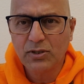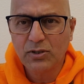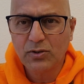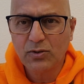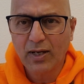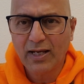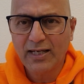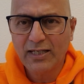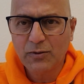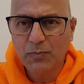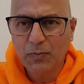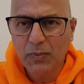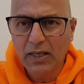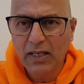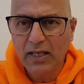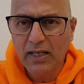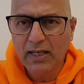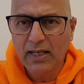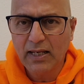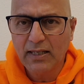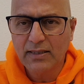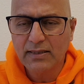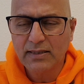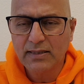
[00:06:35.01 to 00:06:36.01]
to
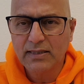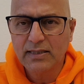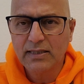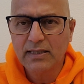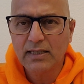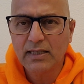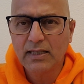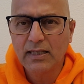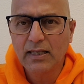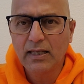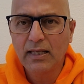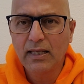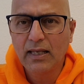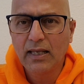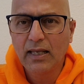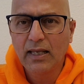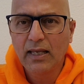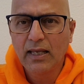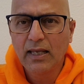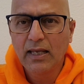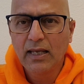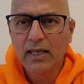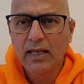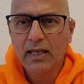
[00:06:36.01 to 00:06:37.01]
experience
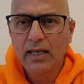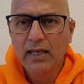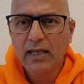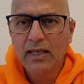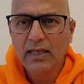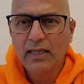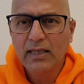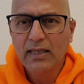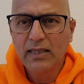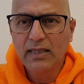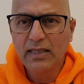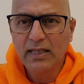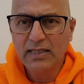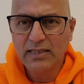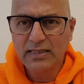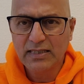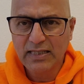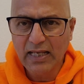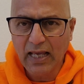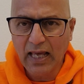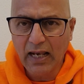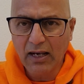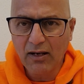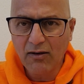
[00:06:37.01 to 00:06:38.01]
the
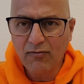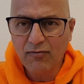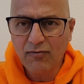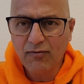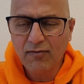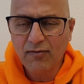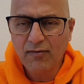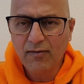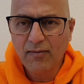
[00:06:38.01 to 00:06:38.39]
self,